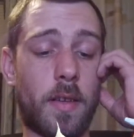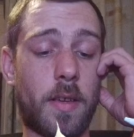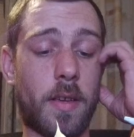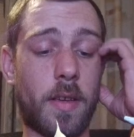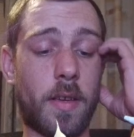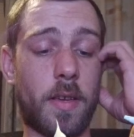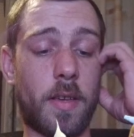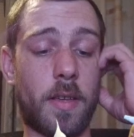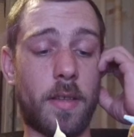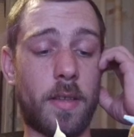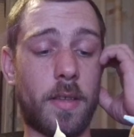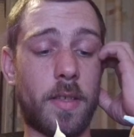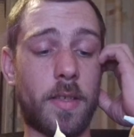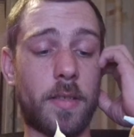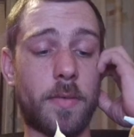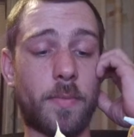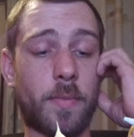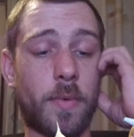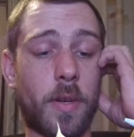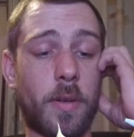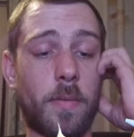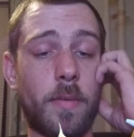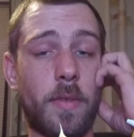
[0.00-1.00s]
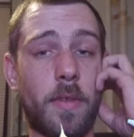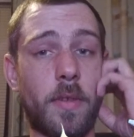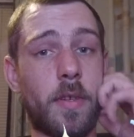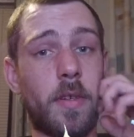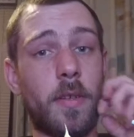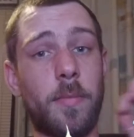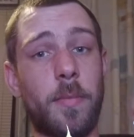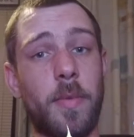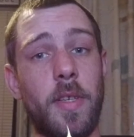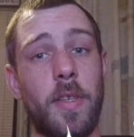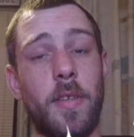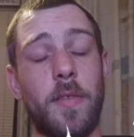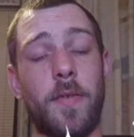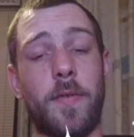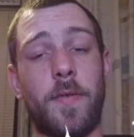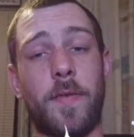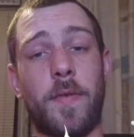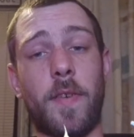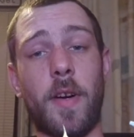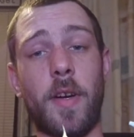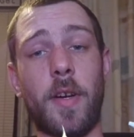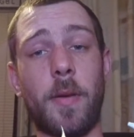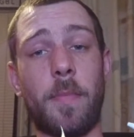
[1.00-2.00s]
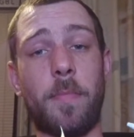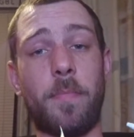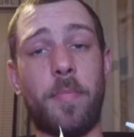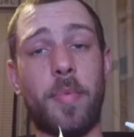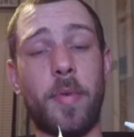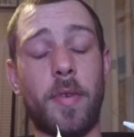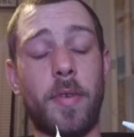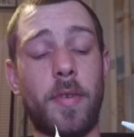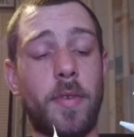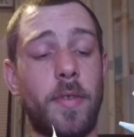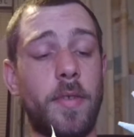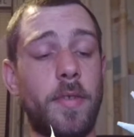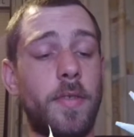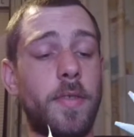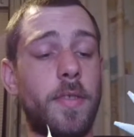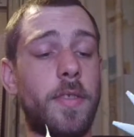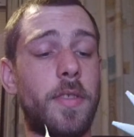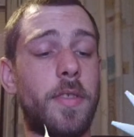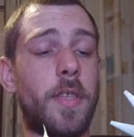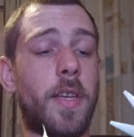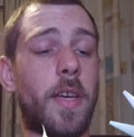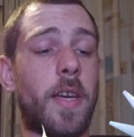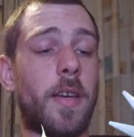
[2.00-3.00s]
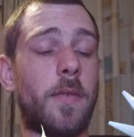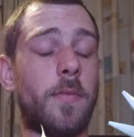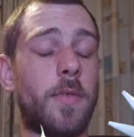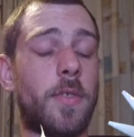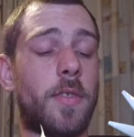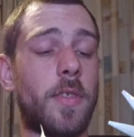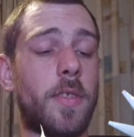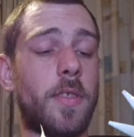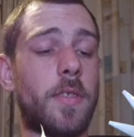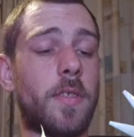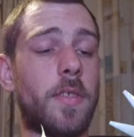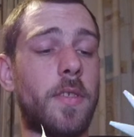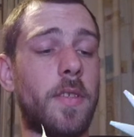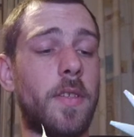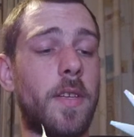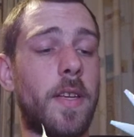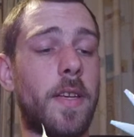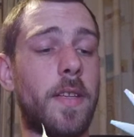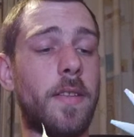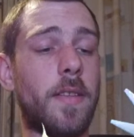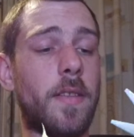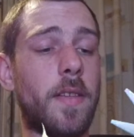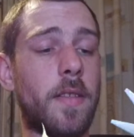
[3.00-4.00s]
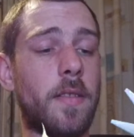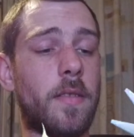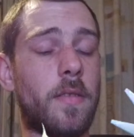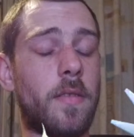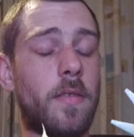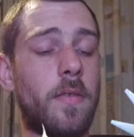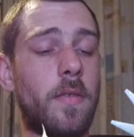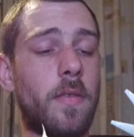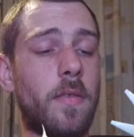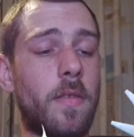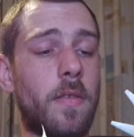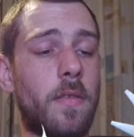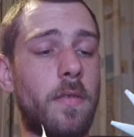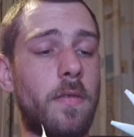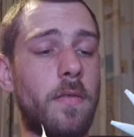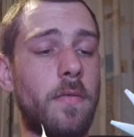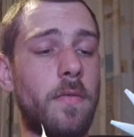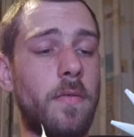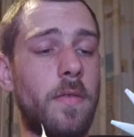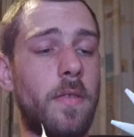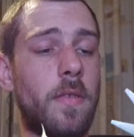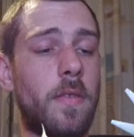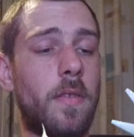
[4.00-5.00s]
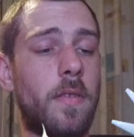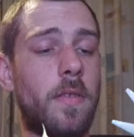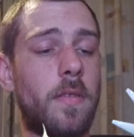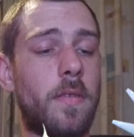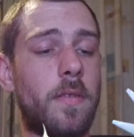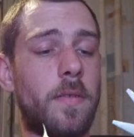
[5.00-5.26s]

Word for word: And there's probably gonna be a fire punch. Yeah, we're just gonna let that go.